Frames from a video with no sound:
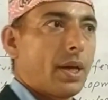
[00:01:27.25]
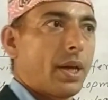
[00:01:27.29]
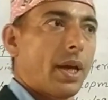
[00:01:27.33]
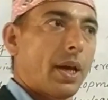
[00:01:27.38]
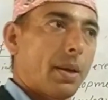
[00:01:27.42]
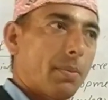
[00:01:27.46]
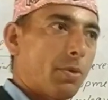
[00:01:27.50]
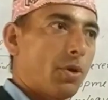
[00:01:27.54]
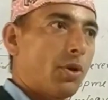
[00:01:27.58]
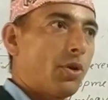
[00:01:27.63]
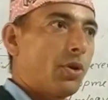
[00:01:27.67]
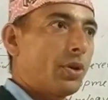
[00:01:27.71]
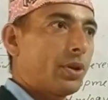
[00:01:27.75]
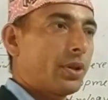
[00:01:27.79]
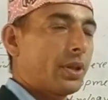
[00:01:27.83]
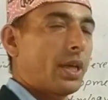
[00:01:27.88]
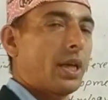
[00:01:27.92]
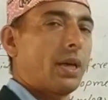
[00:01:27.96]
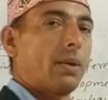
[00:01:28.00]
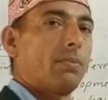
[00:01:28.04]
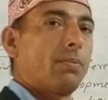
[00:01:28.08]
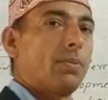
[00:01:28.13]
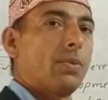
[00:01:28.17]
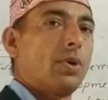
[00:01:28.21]
Among
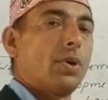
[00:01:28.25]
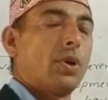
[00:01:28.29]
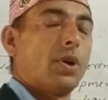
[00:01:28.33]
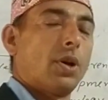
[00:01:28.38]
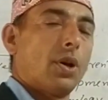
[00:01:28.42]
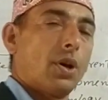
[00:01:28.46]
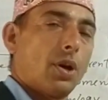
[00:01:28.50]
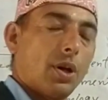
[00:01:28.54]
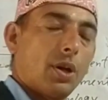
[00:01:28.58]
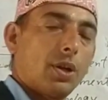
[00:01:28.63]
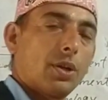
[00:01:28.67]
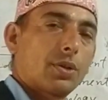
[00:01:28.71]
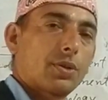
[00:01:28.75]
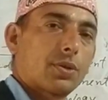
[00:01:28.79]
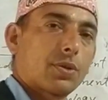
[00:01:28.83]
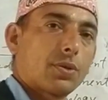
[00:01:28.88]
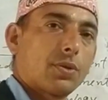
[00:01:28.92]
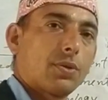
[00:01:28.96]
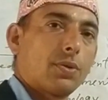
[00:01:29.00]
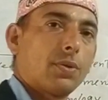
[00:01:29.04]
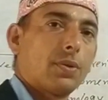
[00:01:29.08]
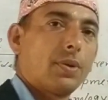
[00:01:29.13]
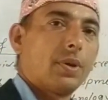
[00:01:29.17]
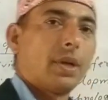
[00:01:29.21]
them
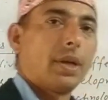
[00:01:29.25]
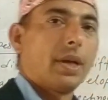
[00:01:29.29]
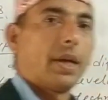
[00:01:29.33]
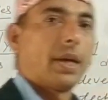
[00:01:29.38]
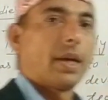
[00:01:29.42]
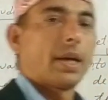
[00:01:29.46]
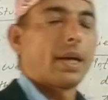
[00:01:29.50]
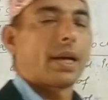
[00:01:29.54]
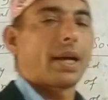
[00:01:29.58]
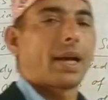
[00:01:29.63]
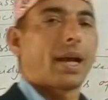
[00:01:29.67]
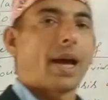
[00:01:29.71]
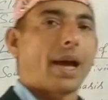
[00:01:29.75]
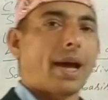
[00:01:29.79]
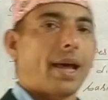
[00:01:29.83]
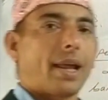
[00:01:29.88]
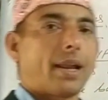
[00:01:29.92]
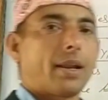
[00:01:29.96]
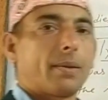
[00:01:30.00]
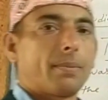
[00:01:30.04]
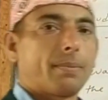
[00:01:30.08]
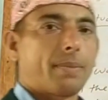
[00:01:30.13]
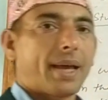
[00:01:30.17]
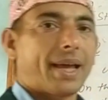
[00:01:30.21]
also
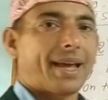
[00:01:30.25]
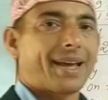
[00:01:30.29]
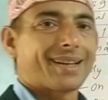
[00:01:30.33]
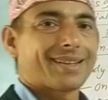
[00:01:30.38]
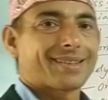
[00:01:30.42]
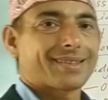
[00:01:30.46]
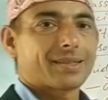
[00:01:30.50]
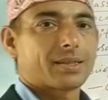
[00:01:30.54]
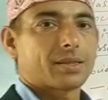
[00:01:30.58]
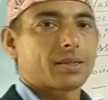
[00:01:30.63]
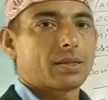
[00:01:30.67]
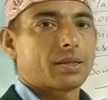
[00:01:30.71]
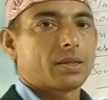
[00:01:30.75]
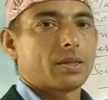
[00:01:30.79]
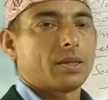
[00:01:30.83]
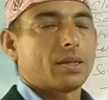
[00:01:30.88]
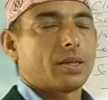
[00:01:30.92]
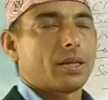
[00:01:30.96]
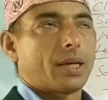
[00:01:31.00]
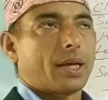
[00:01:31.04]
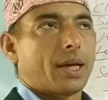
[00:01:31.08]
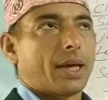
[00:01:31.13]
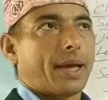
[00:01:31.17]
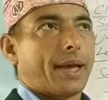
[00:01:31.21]
Karl Marx
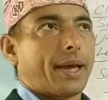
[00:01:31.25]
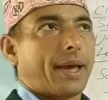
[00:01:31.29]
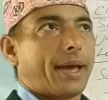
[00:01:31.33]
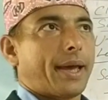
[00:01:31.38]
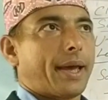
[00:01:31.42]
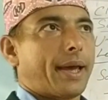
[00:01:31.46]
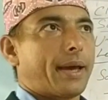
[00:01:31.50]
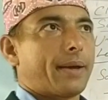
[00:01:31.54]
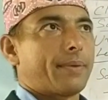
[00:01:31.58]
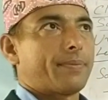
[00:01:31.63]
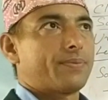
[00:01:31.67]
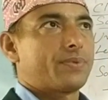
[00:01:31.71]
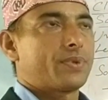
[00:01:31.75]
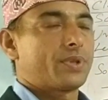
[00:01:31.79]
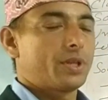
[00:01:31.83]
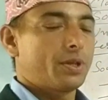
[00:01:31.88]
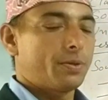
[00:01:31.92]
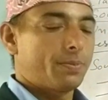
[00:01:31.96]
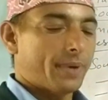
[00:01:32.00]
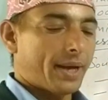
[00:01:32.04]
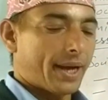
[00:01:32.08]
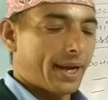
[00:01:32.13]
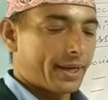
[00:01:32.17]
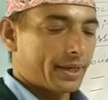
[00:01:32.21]
have
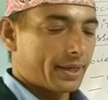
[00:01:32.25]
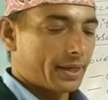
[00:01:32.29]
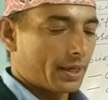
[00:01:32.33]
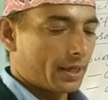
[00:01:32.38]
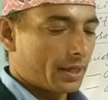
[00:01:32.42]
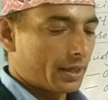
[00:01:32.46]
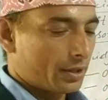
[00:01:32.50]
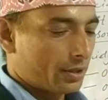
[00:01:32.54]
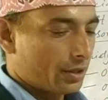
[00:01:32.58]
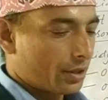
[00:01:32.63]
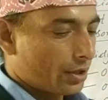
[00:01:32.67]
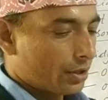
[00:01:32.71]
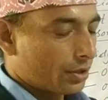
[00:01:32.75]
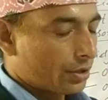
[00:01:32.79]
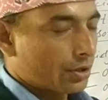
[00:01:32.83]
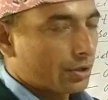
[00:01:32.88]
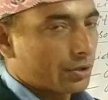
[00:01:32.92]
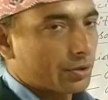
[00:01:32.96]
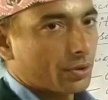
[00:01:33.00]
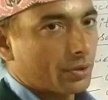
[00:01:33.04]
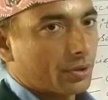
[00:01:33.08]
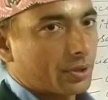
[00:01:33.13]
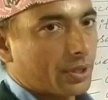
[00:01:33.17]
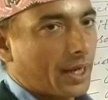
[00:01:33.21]
divided
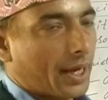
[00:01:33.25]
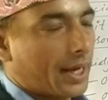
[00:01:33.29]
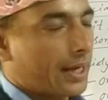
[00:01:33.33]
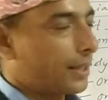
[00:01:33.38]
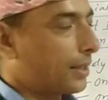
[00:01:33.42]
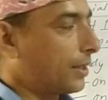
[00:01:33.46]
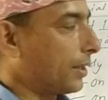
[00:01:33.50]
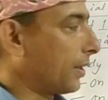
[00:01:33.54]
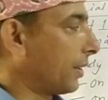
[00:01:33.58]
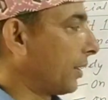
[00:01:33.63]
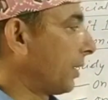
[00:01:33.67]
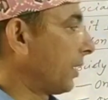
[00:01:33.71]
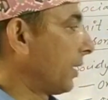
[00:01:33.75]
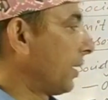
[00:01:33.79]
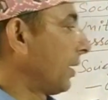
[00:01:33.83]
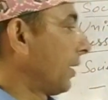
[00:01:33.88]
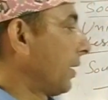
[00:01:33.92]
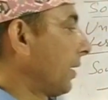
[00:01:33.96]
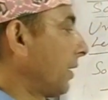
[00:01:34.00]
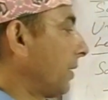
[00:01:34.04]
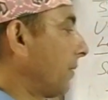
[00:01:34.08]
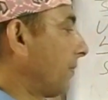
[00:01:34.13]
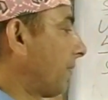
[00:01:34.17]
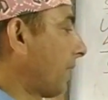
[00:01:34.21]
the
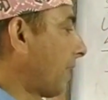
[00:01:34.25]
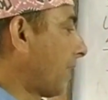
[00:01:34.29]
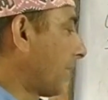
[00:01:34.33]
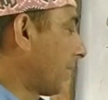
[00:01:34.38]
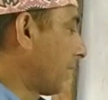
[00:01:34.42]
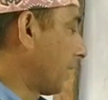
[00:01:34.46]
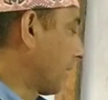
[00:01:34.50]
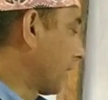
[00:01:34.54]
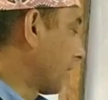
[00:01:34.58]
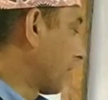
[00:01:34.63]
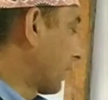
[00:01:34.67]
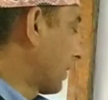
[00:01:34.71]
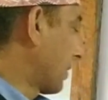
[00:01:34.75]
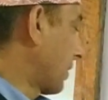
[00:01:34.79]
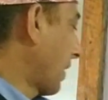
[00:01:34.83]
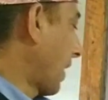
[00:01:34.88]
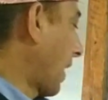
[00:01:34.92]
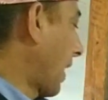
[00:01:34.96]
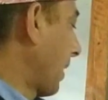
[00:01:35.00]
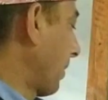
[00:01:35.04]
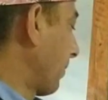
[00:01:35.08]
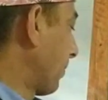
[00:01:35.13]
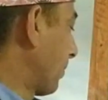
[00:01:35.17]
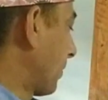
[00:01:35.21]
society in various
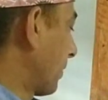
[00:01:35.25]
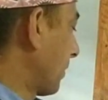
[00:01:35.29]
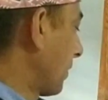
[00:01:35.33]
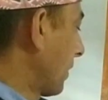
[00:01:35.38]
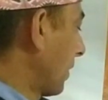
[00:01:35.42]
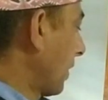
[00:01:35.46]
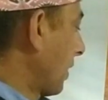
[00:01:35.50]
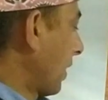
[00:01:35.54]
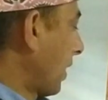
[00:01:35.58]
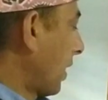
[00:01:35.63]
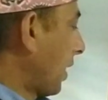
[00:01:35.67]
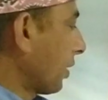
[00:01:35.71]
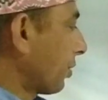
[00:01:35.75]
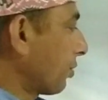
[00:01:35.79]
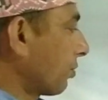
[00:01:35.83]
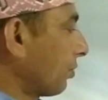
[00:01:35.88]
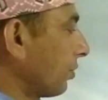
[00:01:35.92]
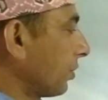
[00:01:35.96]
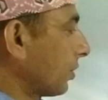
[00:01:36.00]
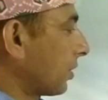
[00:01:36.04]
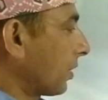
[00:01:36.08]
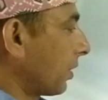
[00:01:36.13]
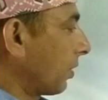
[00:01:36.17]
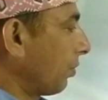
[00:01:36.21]
types. As
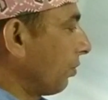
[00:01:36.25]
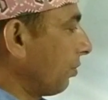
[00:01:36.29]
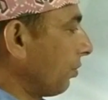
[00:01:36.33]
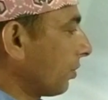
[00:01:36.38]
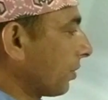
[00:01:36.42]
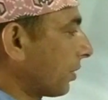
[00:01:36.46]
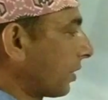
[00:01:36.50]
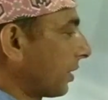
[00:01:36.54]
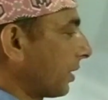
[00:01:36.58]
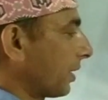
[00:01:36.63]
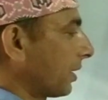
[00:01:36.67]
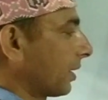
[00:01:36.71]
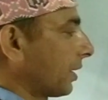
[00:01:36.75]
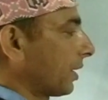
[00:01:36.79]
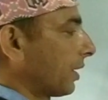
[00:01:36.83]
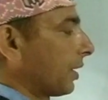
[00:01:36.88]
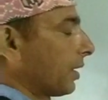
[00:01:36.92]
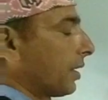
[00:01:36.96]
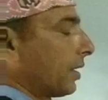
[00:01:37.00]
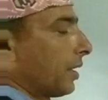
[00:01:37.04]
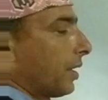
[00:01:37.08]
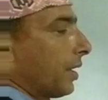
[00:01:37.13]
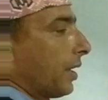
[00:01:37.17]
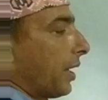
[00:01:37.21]
we look,
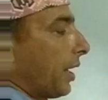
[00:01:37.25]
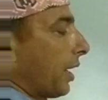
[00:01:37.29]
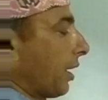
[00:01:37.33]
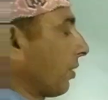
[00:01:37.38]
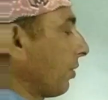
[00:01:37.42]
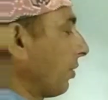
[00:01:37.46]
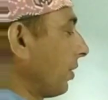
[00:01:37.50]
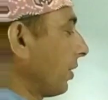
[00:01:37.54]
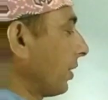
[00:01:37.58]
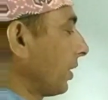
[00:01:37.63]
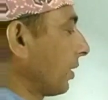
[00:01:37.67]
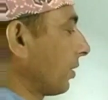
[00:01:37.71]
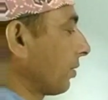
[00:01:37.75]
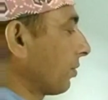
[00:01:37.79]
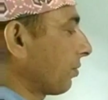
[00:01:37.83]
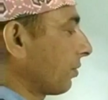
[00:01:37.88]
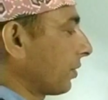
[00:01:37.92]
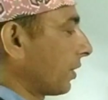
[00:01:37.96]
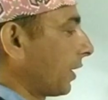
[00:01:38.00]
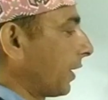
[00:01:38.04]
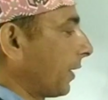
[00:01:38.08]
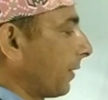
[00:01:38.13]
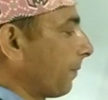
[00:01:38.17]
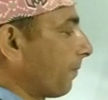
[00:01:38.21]
according
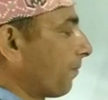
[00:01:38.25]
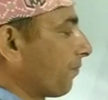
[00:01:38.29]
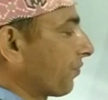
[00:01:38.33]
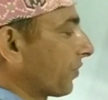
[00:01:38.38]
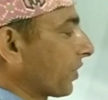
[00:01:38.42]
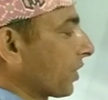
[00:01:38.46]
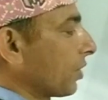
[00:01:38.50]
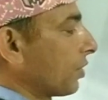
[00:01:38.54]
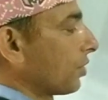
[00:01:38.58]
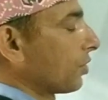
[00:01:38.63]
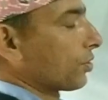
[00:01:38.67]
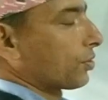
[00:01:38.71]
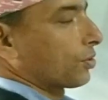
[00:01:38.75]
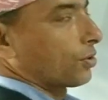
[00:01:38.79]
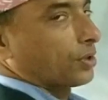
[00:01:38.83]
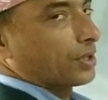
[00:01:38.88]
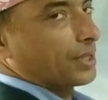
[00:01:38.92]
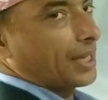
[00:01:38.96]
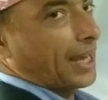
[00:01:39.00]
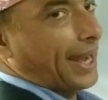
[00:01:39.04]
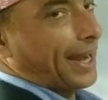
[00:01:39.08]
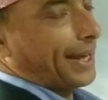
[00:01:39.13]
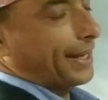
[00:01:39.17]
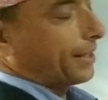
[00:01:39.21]
to him,
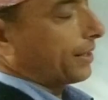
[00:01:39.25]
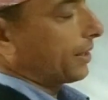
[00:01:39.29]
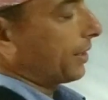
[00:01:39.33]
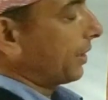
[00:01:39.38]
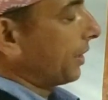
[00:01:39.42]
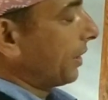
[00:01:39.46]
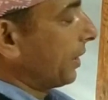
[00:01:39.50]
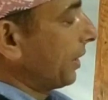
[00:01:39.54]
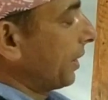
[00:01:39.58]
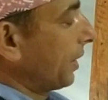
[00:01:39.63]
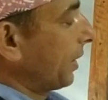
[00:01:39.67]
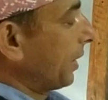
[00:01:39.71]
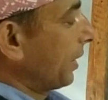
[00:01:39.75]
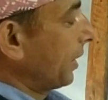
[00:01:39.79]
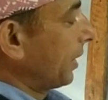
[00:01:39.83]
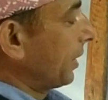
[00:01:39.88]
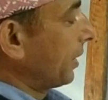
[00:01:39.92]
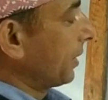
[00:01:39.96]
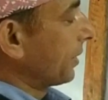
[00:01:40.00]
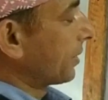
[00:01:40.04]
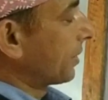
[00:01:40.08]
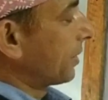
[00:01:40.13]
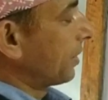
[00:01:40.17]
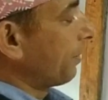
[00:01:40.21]
society
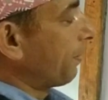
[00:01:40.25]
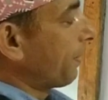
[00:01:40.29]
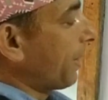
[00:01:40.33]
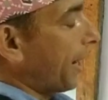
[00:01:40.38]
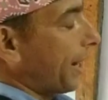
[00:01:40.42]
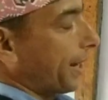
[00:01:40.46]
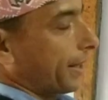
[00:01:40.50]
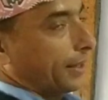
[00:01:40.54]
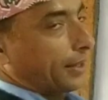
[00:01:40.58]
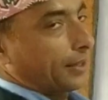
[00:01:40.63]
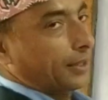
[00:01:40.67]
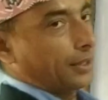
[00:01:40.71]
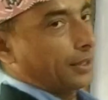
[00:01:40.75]
is divided